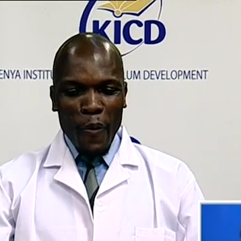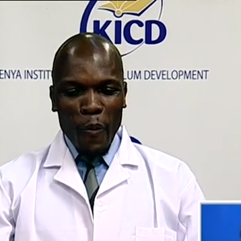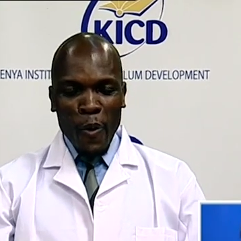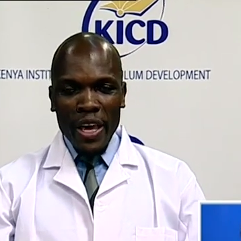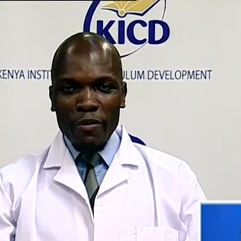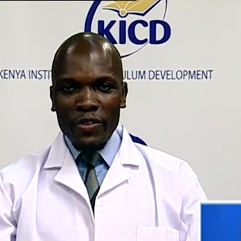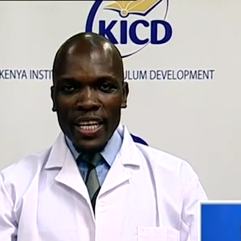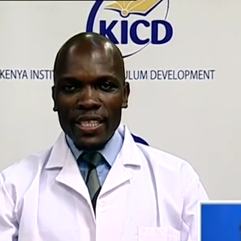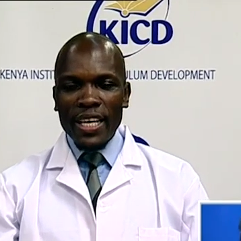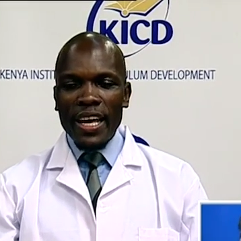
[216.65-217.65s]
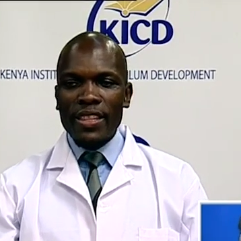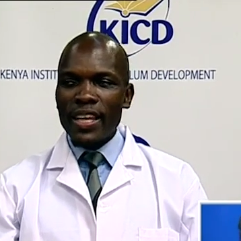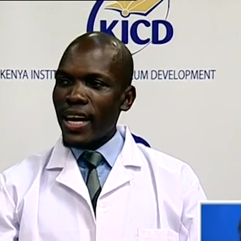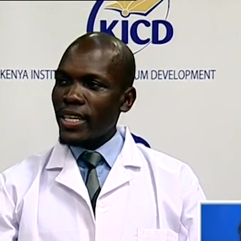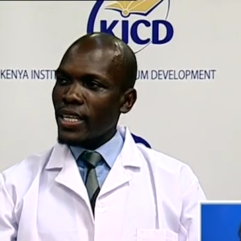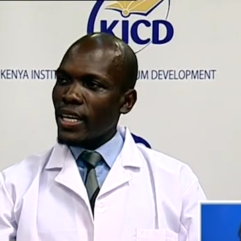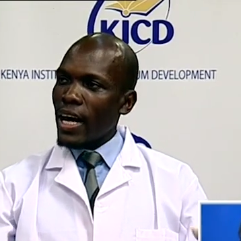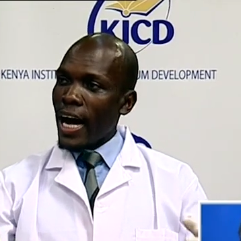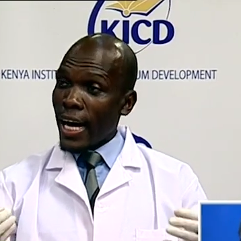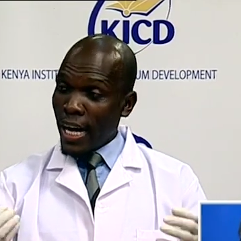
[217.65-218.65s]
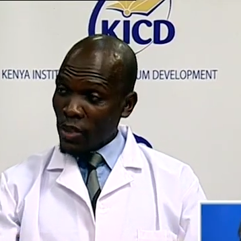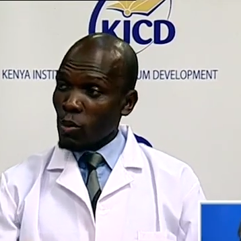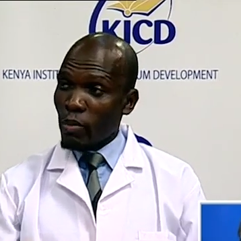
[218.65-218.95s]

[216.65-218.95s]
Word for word: we've just said that uh, a gas